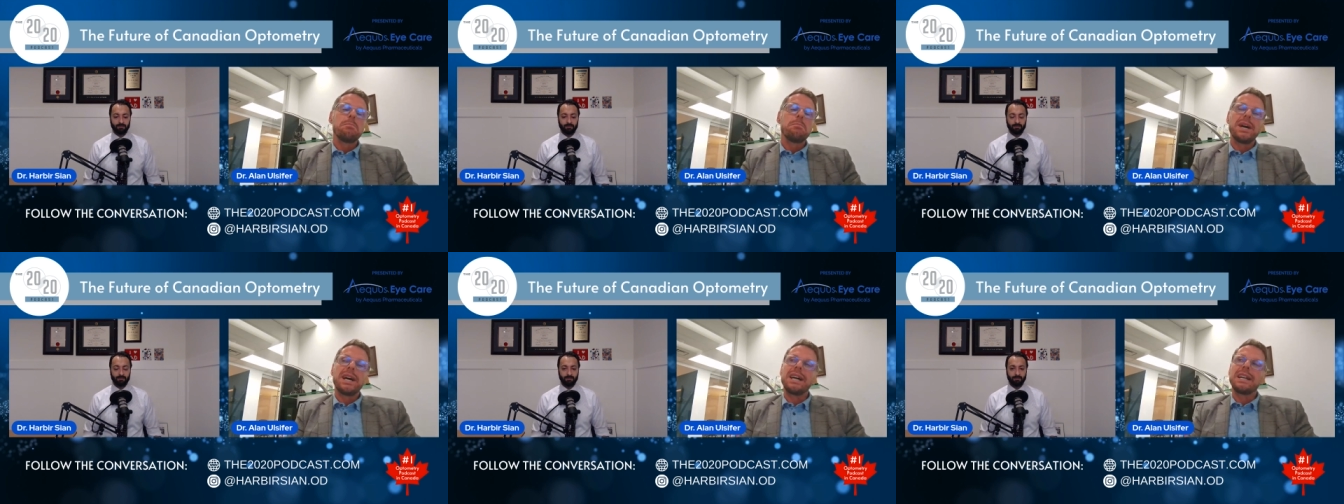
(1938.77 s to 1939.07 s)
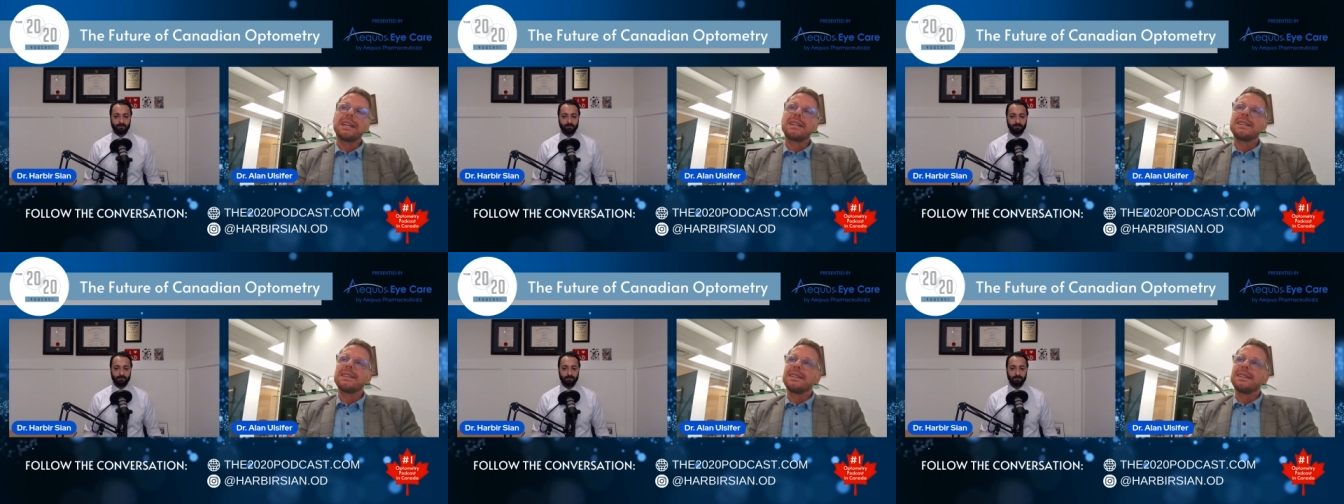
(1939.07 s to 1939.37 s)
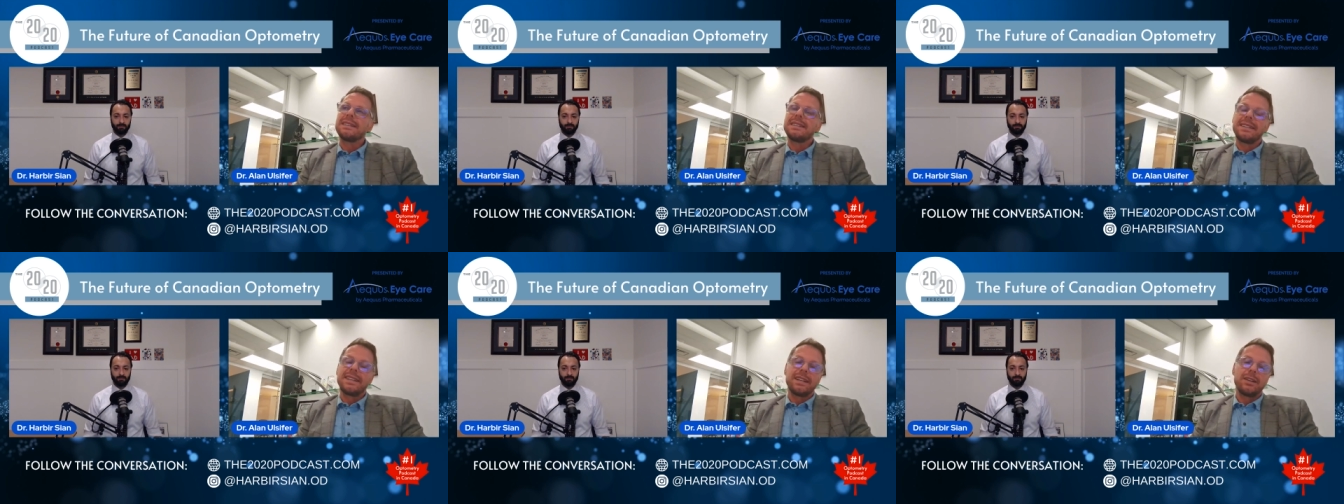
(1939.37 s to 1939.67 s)
But,
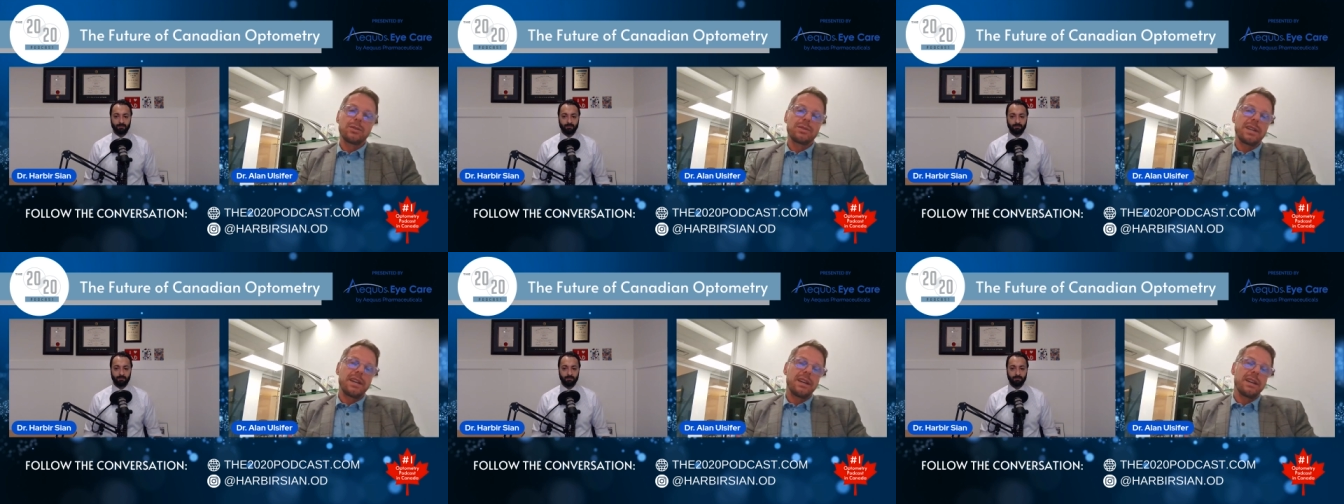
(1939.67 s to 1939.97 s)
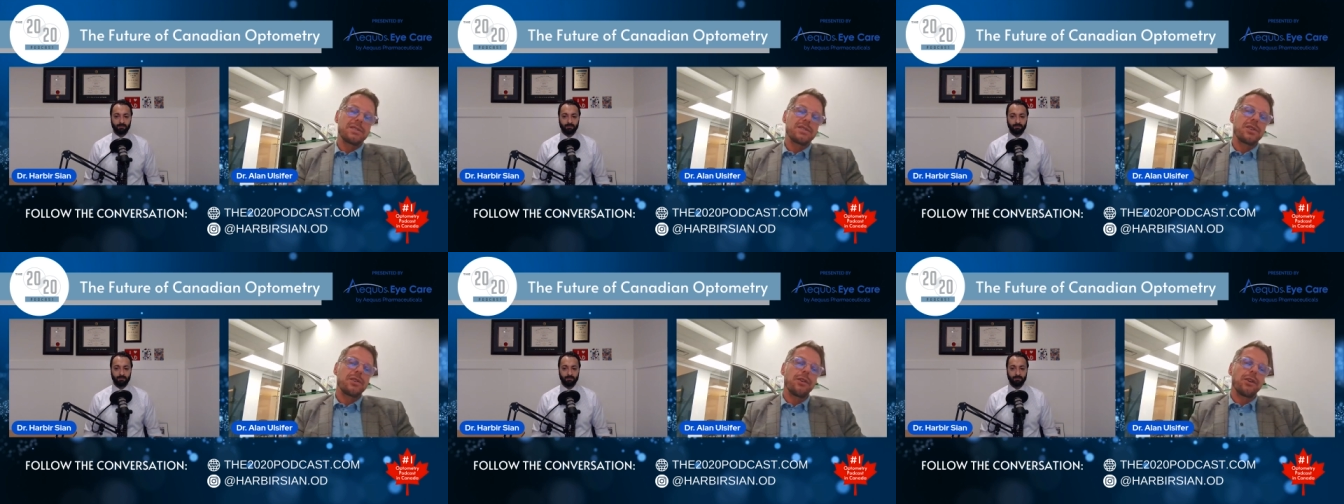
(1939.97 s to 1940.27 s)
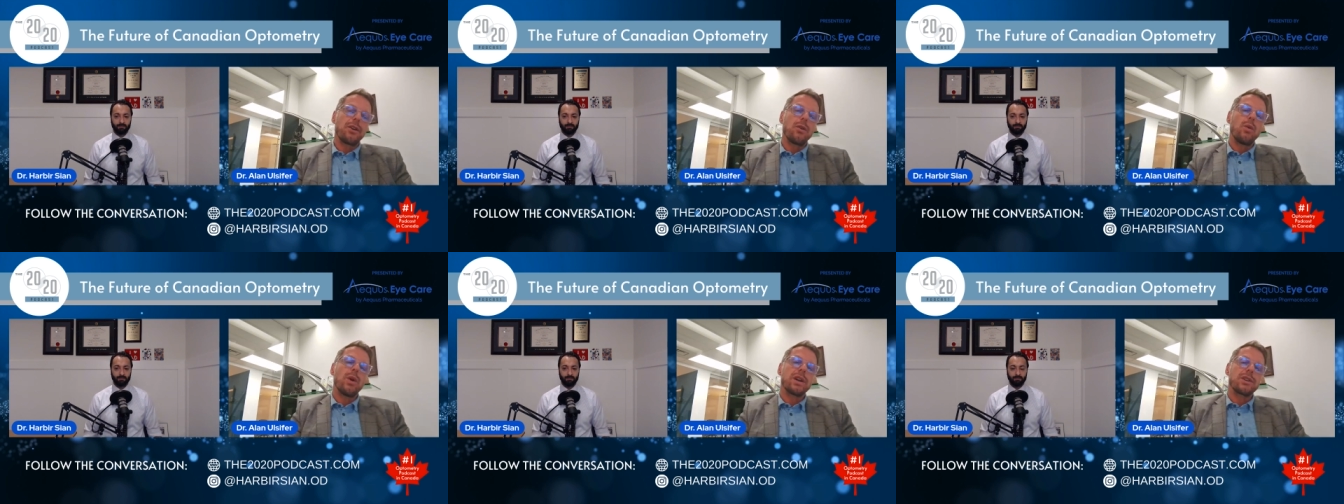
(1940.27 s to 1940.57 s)
to answer
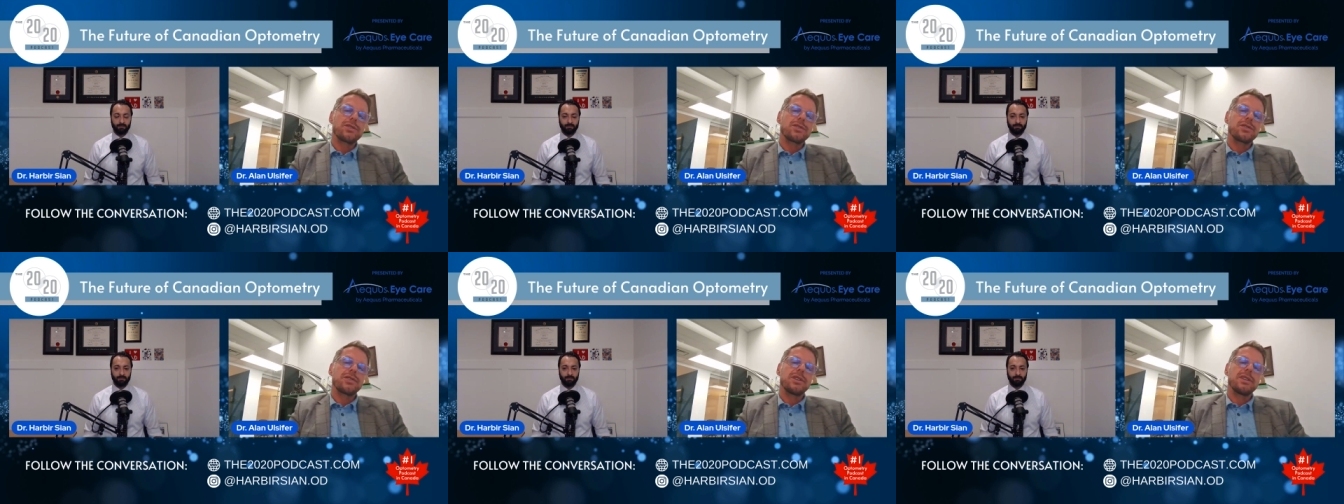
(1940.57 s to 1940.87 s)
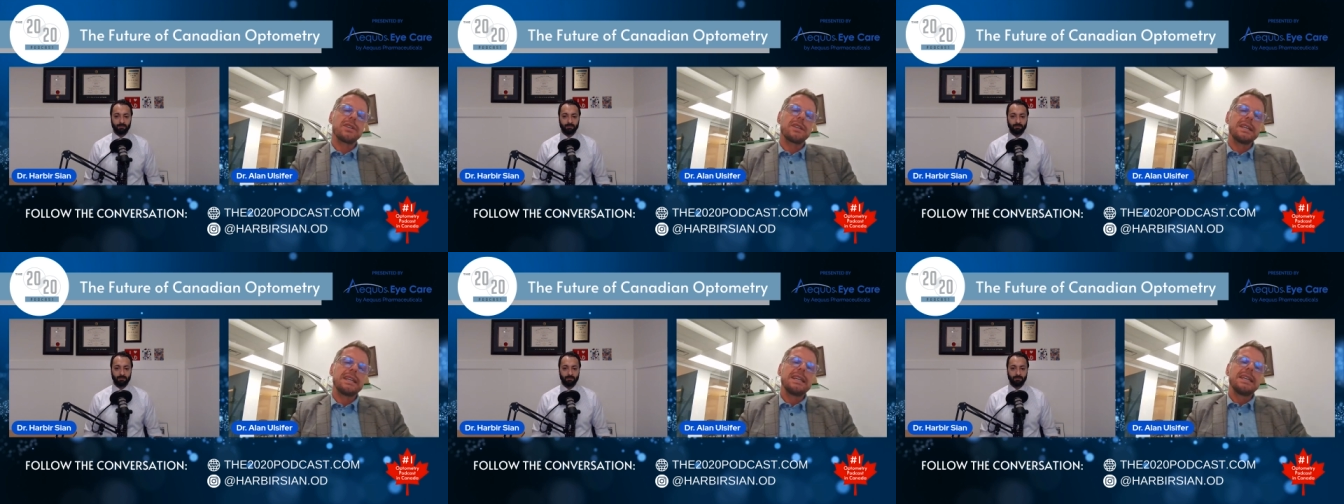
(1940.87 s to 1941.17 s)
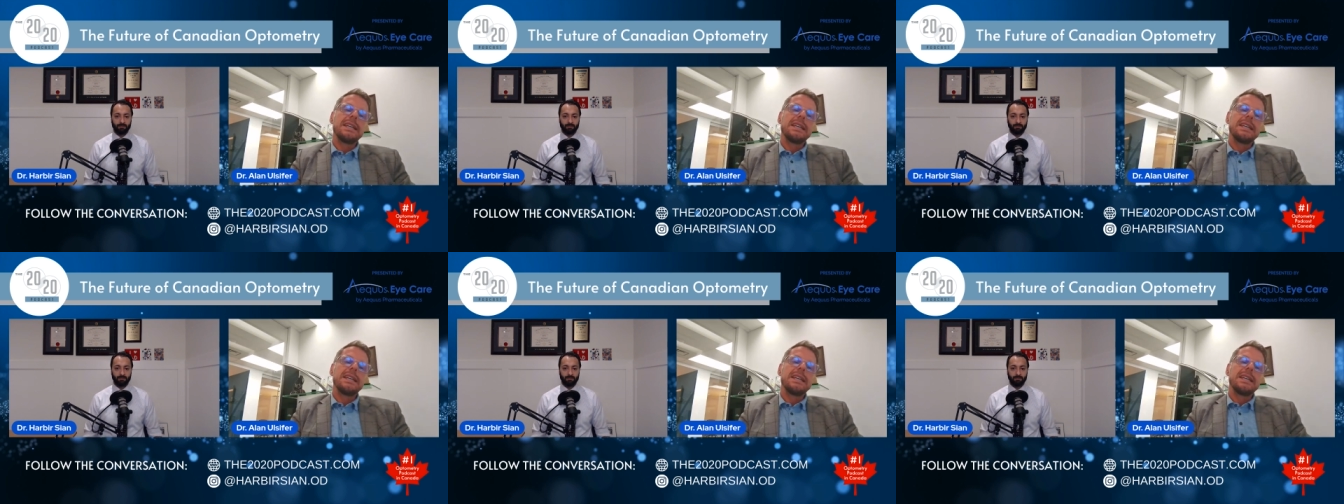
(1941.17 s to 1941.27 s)
your question,